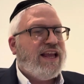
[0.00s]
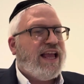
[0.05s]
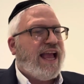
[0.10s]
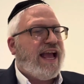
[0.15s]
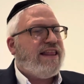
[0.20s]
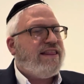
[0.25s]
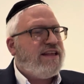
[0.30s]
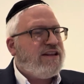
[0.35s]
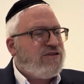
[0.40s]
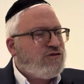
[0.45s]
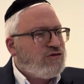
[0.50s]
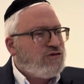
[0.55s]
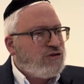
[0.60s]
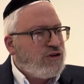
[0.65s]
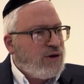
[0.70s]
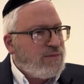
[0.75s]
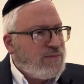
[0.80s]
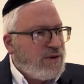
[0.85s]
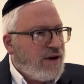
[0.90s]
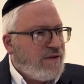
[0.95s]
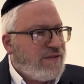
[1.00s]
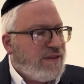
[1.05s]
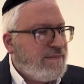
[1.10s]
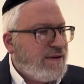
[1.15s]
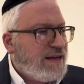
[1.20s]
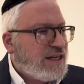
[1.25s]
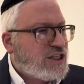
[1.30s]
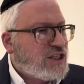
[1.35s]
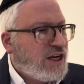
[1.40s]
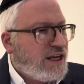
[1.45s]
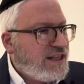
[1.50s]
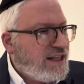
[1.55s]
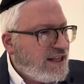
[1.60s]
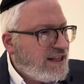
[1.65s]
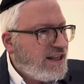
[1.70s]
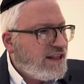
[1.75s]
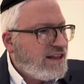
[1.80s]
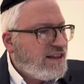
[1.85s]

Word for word: and the truma of the mishkan, the, the,